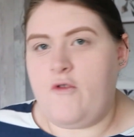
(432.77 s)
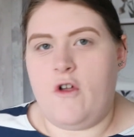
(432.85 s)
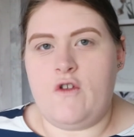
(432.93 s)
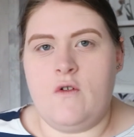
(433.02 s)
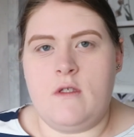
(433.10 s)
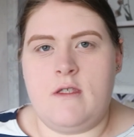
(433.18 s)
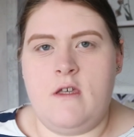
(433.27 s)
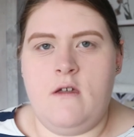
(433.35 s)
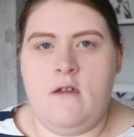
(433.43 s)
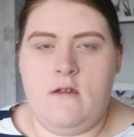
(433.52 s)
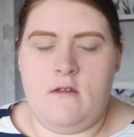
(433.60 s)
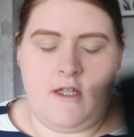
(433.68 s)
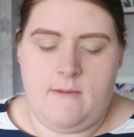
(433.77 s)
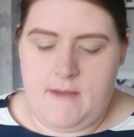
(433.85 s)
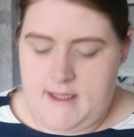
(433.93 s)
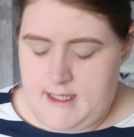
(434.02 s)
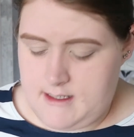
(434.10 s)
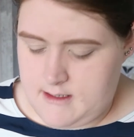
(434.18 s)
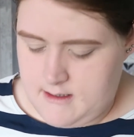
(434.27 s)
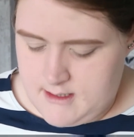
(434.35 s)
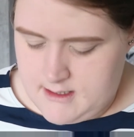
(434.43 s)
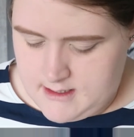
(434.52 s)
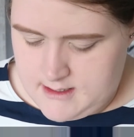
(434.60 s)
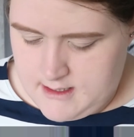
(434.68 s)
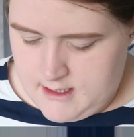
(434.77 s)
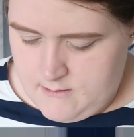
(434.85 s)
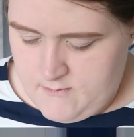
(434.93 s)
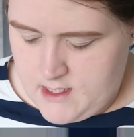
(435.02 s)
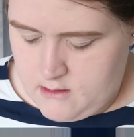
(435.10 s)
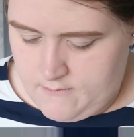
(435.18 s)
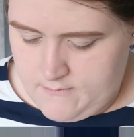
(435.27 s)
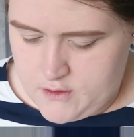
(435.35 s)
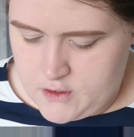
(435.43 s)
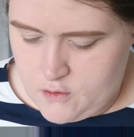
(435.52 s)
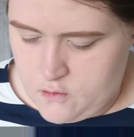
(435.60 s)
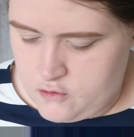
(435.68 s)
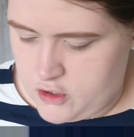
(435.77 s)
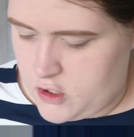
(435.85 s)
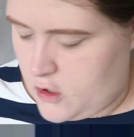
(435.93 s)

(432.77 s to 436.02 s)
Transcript: product that she picked, and this is the Makeup Revolution Ultra